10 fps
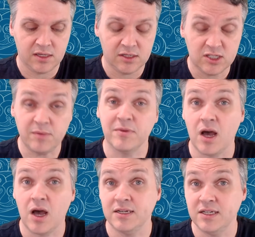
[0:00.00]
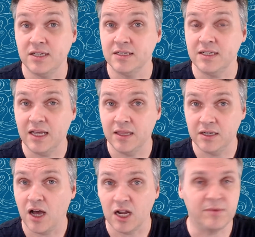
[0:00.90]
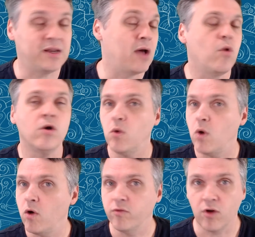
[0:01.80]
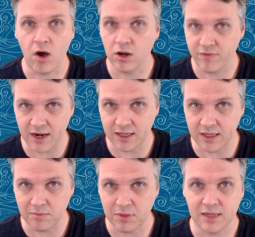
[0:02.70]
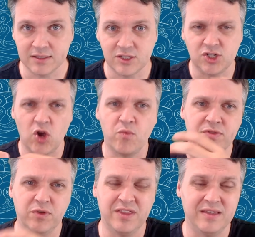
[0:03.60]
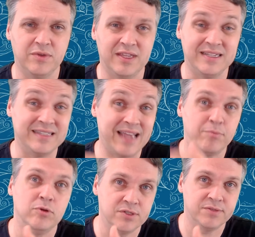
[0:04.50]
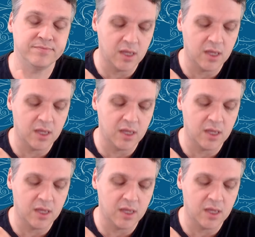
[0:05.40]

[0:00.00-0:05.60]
some of the content in the document, and I won't go over all of that again because it's shown with examples.